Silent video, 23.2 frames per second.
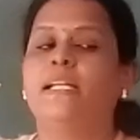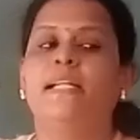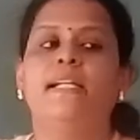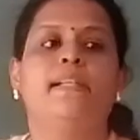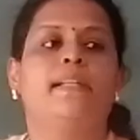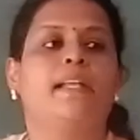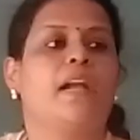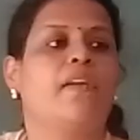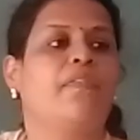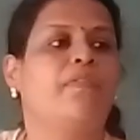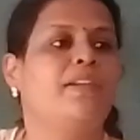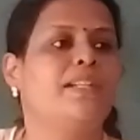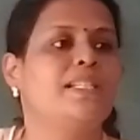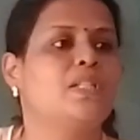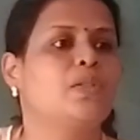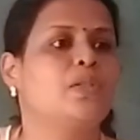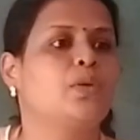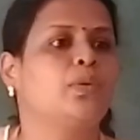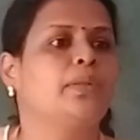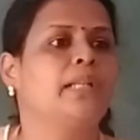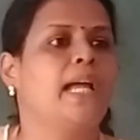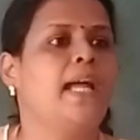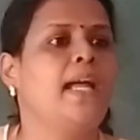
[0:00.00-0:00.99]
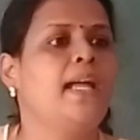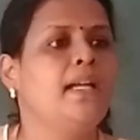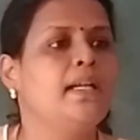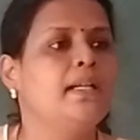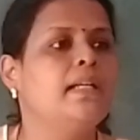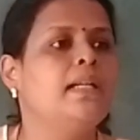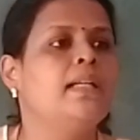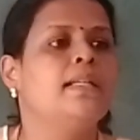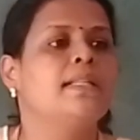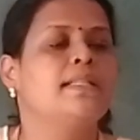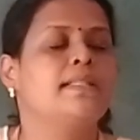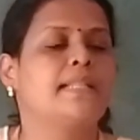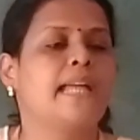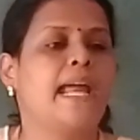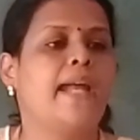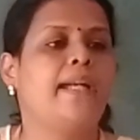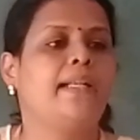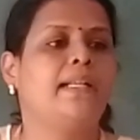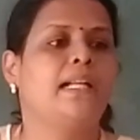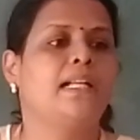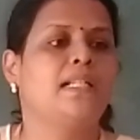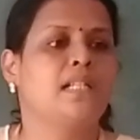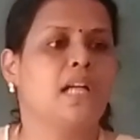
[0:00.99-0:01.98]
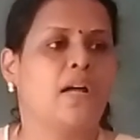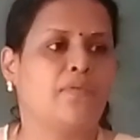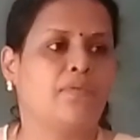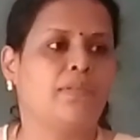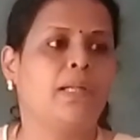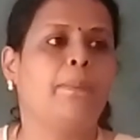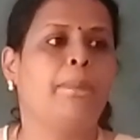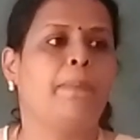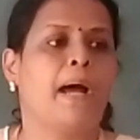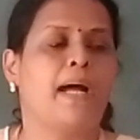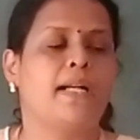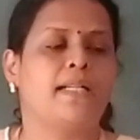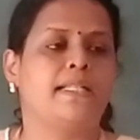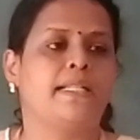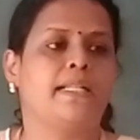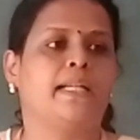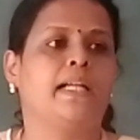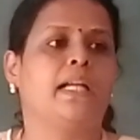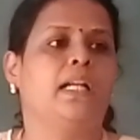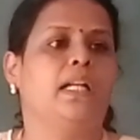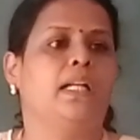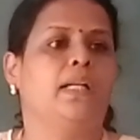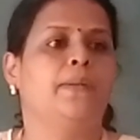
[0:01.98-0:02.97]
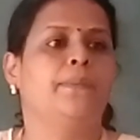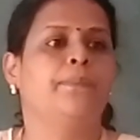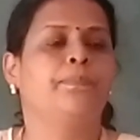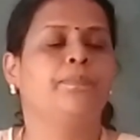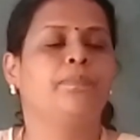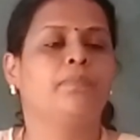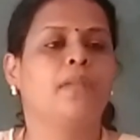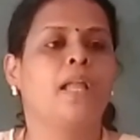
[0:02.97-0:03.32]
It refers to the status of the particle.